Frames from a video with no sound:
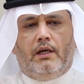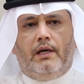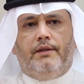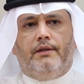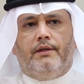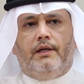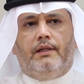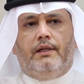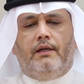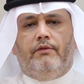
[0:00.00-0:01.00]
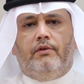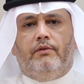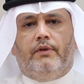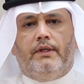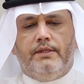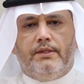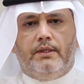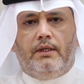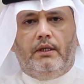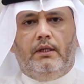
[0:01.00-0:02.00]
either at the level of the
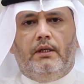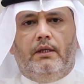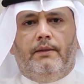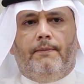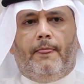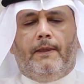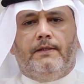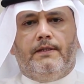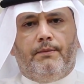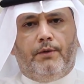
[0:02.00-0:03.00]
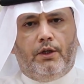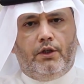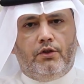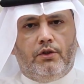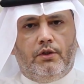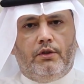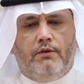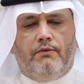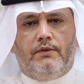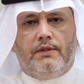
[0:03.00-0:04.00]
history, examination,
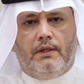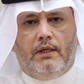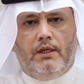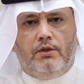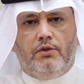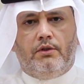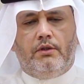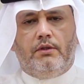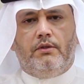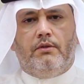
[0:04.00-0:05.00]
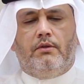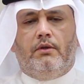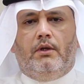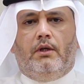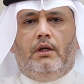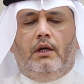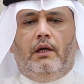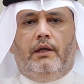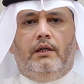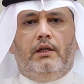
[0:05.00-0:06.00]
investigations,
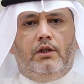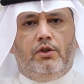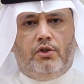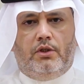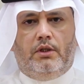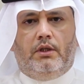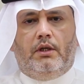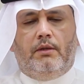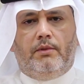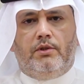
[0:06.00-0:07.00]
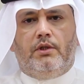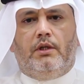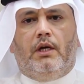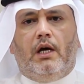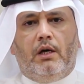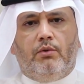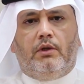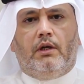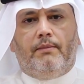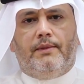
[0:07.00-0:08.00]
EEG, imaging,
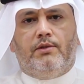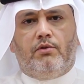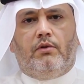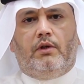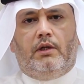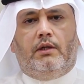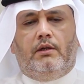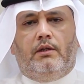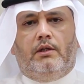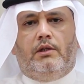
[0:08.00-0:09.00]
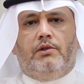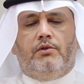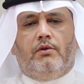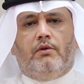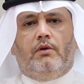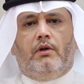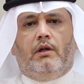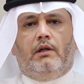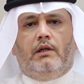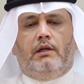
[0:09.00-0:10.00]
outcome, and so on. So
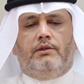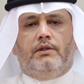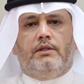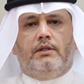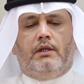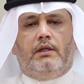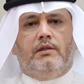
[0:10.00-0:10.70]
I'll just